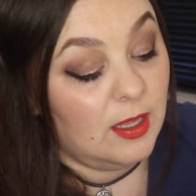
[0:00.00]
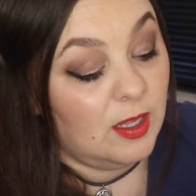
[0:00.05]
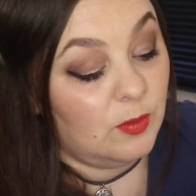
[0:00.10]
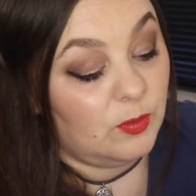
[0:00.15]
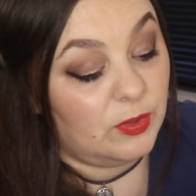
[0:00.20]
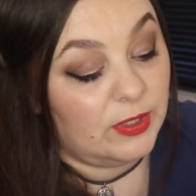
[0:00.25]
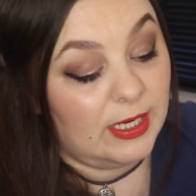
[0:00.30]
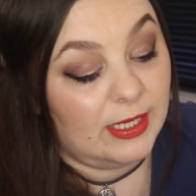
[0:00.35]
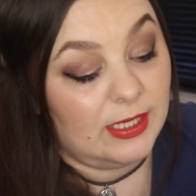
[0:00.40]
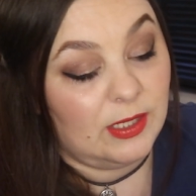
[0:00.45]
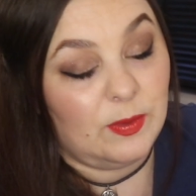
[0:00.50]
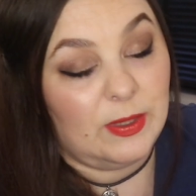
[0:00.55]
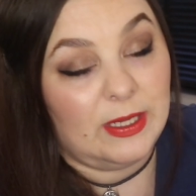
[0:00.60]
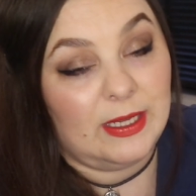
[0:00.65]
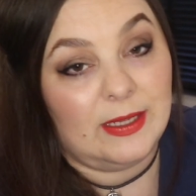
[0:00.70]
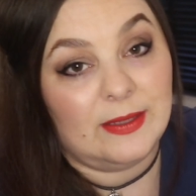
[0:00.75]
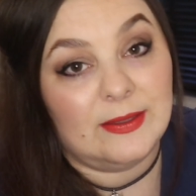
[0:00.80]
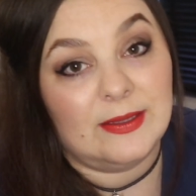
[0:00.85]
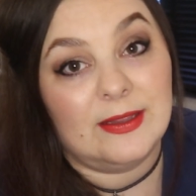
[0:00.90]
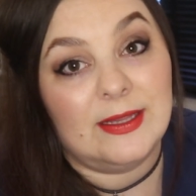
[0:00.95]
But
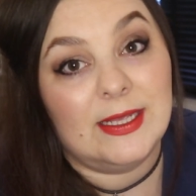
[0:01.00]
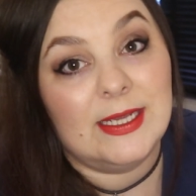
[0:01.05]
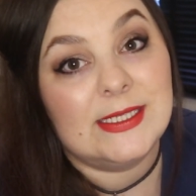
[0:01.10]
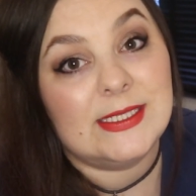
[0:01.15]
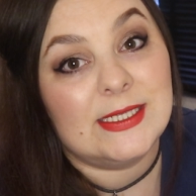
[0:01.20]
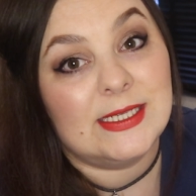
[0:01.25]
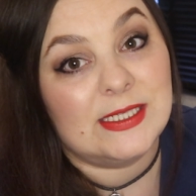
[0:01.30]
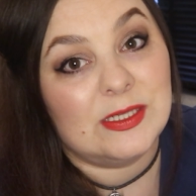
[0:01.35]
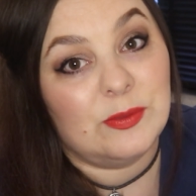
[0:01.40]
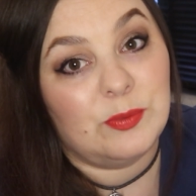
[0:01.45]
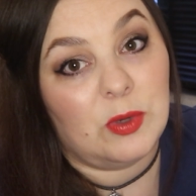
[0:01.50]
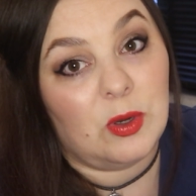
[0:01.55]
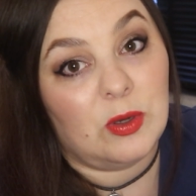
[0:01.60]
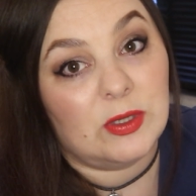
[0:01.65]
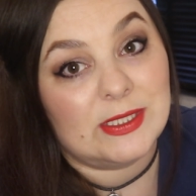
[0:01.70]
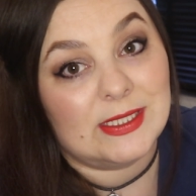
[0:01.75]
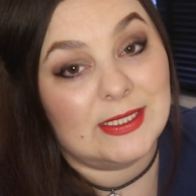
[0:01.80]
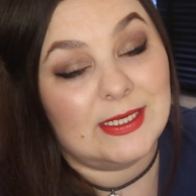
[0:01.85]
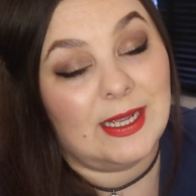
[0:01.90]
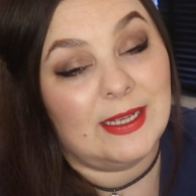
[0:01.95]
anyway, this is a
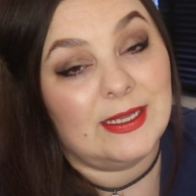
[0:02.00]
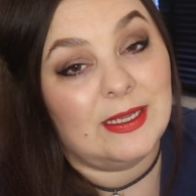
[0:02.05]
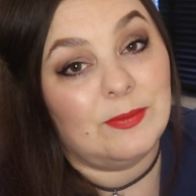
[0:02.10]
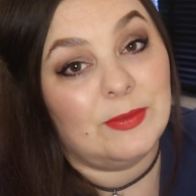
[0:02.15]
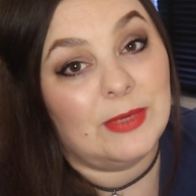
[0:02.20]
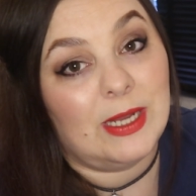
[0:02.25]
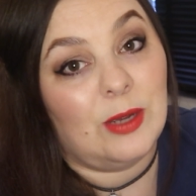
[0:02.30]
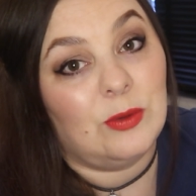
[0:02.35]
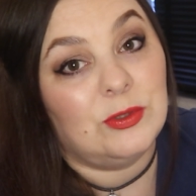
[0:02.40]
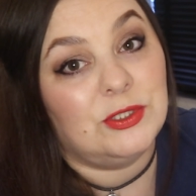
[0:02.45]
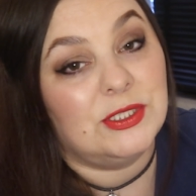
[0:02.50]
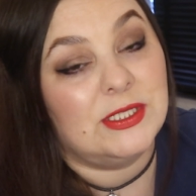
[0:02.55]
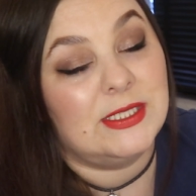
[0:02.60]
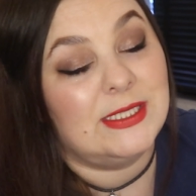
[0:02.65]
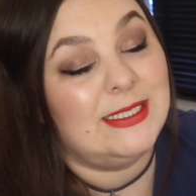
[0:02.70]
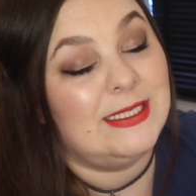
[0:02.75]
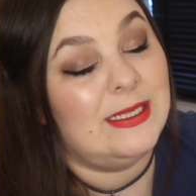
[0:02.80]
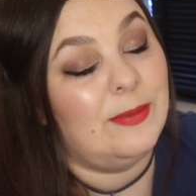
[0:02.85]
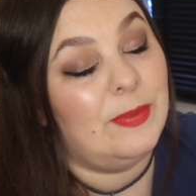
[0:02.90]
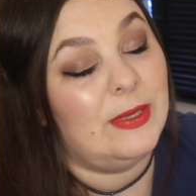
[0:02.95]
box that I am now
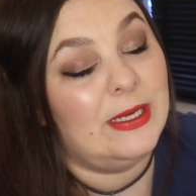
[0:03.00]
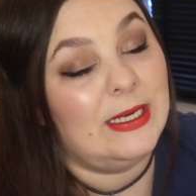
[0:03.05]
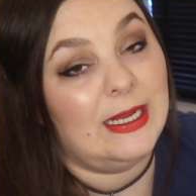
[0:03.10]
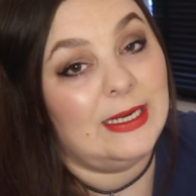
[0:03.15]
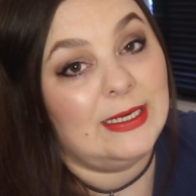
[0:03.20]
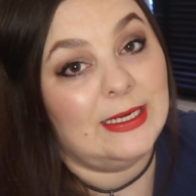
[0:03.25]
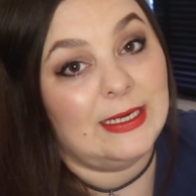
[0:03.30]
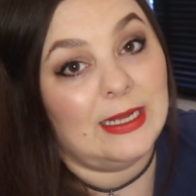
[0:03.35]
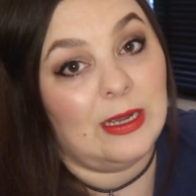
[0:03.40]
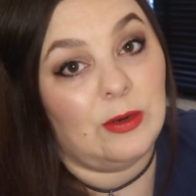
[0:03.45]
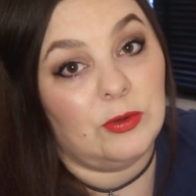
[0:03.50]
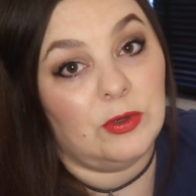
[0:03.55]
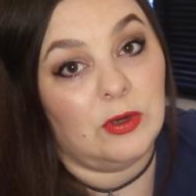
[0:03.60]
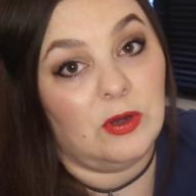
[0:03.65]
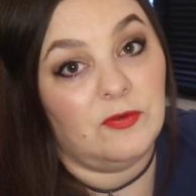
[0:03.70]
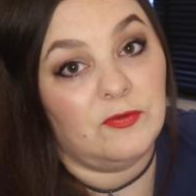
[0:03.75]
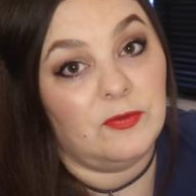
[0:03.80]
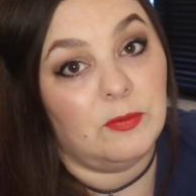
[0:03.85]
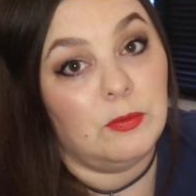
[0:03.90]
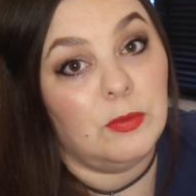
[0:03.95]
just dipping in and out
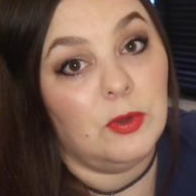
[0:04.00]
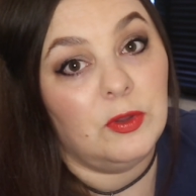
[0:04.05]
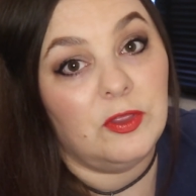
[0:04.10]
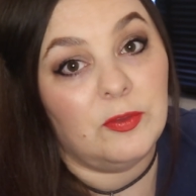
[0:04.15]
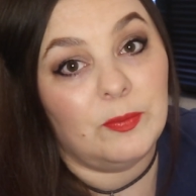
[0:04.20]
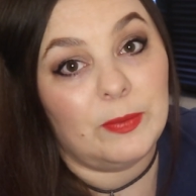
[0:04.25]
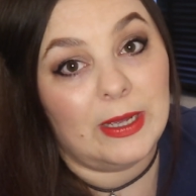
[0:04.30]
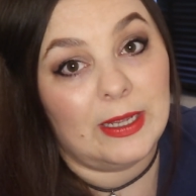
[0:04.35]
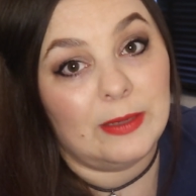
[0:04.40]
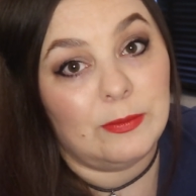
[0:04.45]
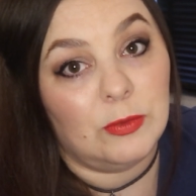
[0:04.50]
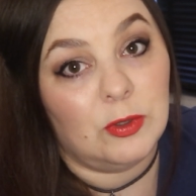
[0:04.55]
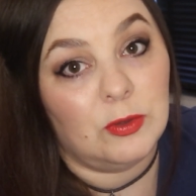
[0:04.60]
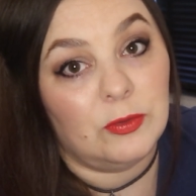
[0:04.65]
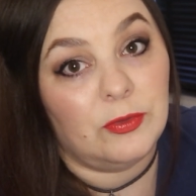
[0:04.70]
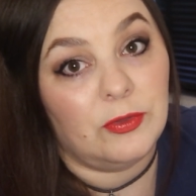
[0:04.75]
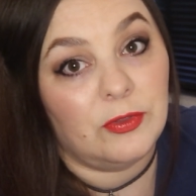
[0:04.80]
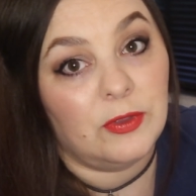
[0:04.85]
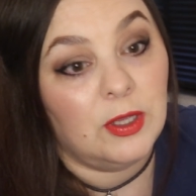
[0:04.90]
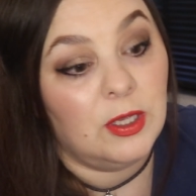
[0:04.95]
of month by
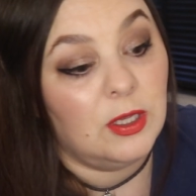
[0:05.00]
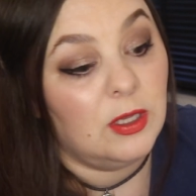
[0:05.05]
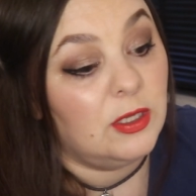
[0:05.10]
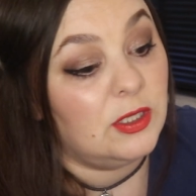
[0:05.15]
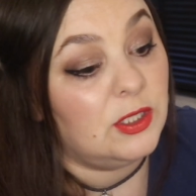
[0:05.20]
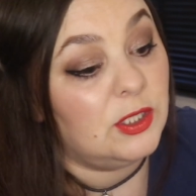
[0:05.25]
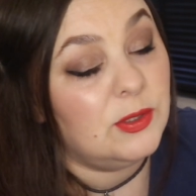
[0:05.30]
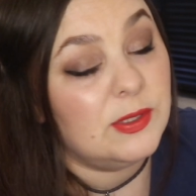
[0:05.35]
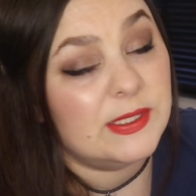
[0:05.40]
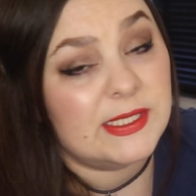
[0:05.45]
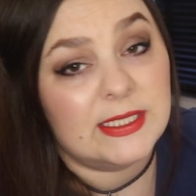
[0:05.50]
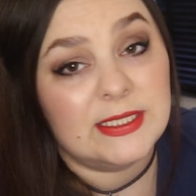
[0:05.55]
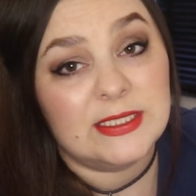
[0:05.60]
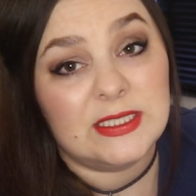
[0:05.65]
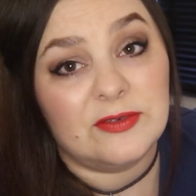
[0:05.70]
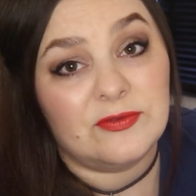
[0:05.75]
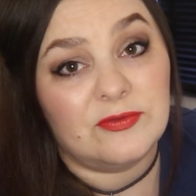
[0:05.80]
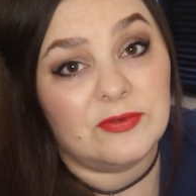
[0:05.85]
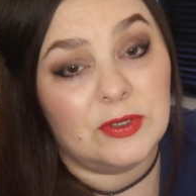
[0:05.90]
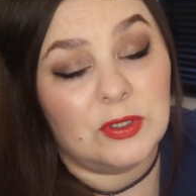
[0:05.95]
month, using
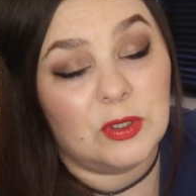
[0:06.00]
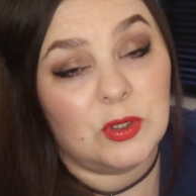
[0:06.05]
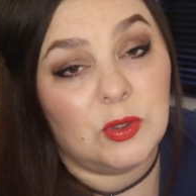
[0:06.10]
different